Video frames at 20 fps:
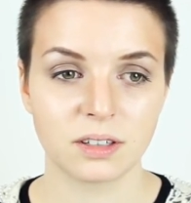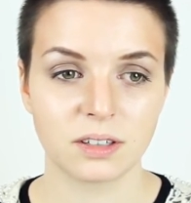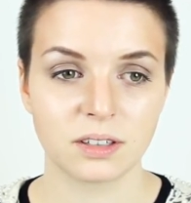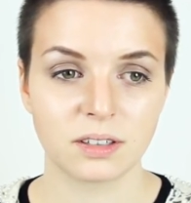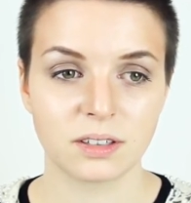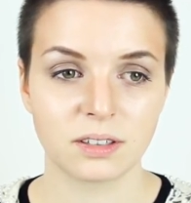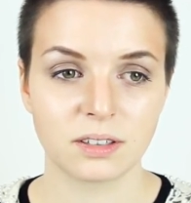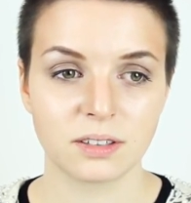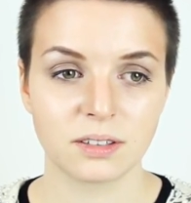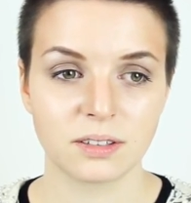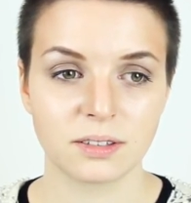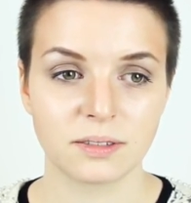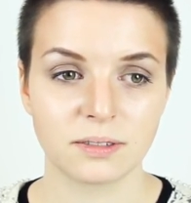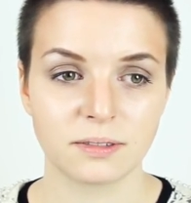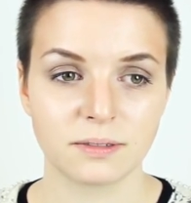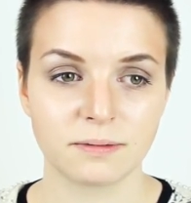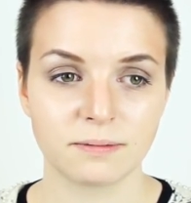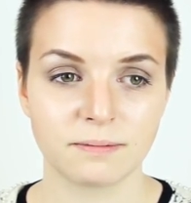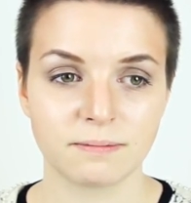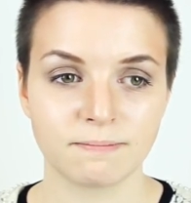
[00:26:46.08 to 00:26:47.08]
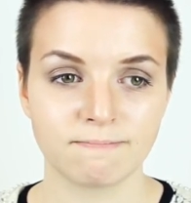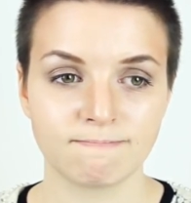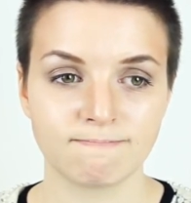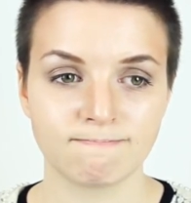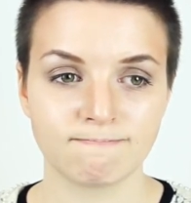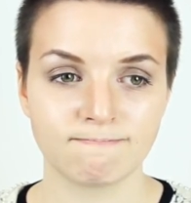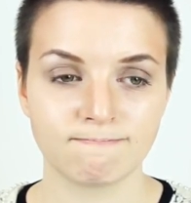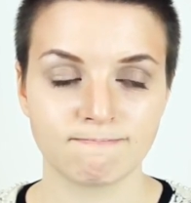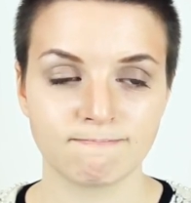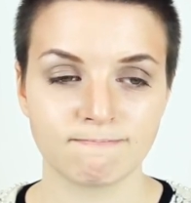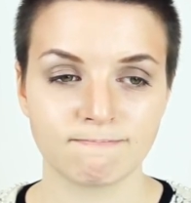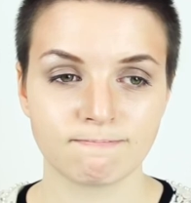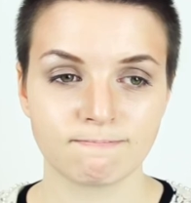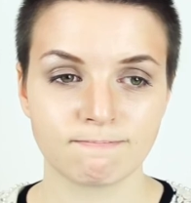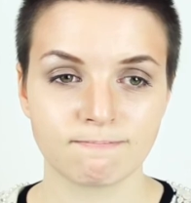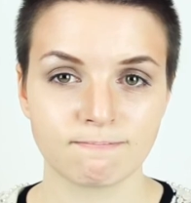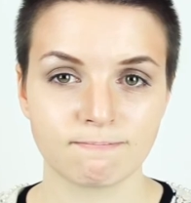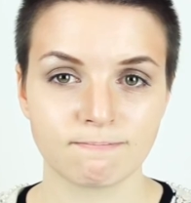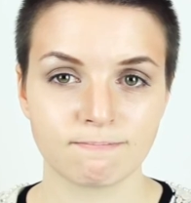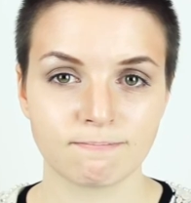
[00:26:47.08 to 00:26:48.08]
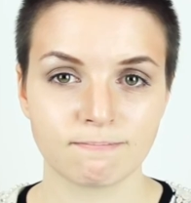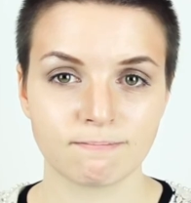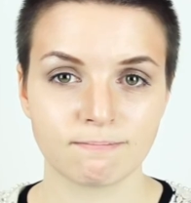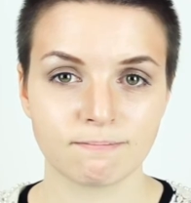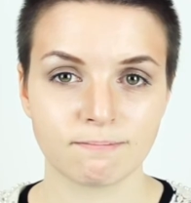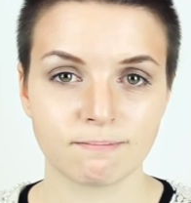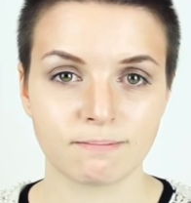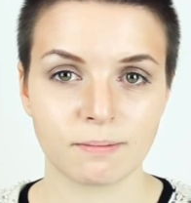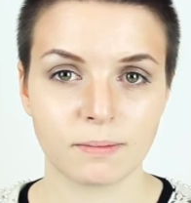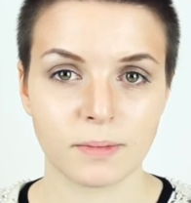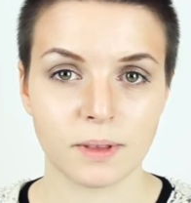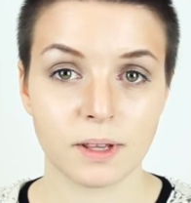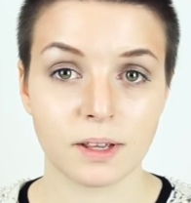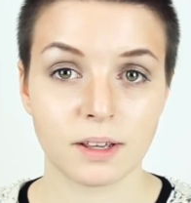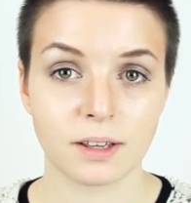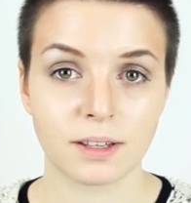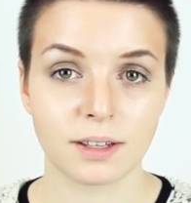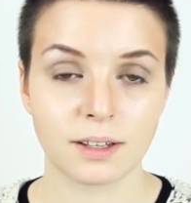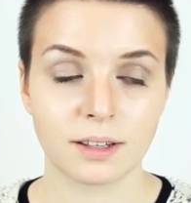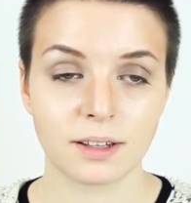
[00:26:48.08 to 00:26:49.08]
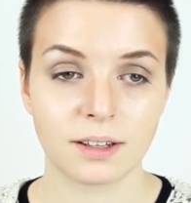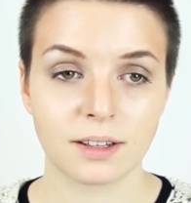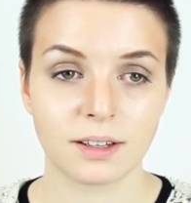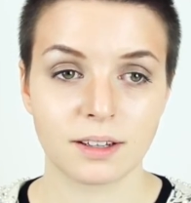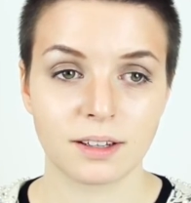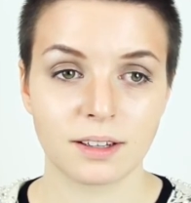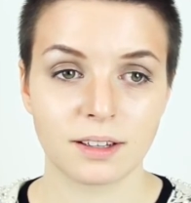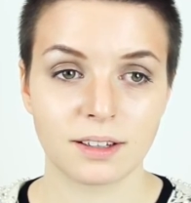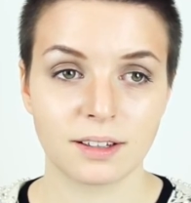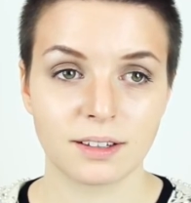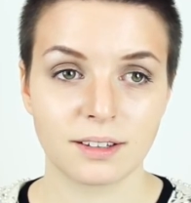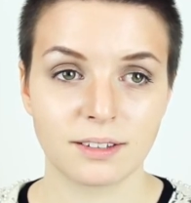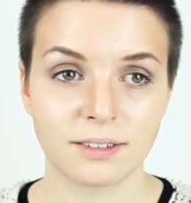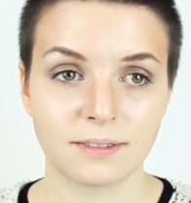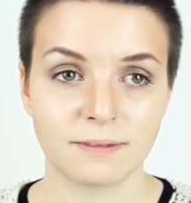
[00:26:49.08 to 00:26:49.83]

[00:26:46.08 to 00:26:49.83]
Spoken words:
(silence)